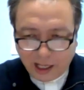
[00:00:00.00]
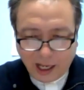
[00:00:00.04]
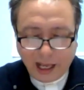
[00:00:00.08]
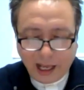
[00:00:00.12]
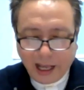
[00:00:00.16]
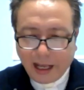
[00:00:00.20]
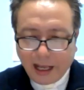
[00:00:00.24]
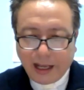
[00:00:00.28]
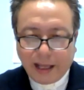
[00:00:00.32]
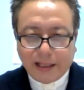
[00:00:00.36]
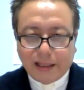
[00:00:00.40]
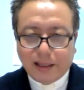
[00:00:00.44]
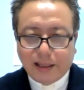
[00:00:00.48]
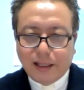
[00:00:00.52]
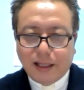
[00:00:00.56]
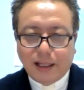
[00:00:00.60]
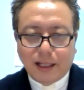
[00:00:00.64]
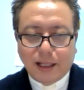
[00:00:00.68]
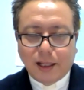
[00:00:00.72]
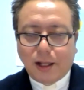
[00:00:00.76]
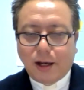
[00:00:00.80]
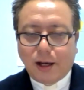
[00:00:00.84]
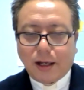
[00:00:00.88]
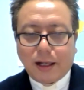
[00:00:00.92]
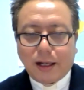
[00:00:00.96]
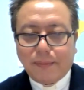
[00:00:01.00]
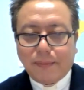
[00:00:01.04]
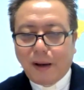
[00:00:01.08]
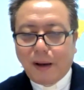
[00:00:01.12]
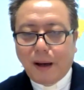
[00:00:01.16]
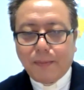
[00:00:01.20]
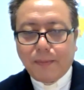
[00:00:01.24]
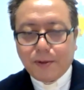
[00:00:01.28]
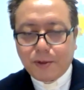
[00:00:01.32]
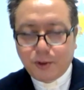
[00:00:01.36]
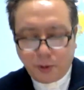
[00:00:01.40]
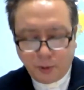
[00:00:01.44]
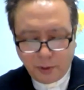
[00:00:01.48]
had a lot of
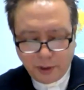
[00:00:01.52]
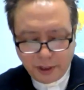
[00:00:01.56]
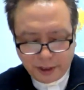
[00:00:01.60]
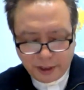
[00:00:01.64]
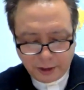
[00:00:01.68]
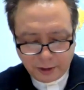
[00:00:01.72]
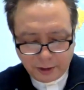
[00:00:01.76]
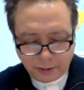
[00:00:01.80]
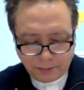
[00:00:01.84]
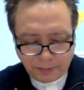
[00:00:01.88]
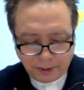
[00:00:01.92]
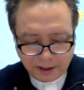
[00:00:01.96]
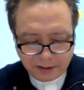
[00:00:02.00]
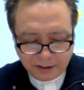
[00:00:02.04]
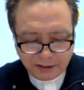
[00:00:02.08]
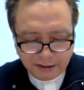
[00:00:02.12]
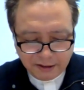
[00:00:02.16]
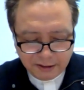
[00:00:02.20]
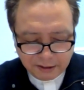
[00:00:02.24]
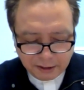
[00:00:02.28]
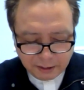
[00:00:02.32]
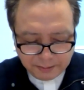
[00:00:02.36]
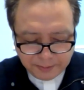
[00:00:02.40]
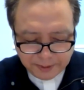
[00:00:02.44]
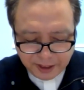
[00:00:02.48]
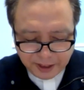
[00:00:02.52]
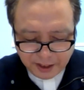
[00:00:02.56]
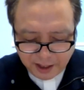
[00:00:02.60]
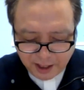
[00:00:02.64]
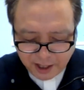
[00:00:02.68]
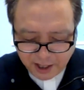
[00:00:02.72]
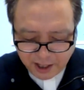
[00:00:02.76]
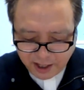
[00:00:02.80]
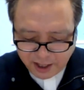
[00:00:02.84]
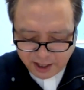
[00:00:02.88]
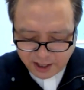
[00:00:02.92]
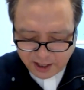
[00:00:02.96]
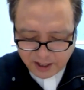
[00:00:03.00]
opportunity to participate
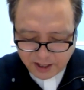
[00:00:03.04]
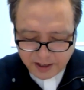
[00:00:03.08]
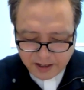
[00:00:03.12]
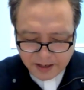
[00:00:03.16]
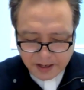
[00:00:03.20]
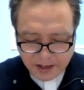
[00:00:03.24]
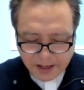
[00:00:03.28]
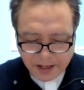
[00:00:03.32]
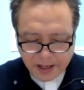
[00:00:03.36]
there.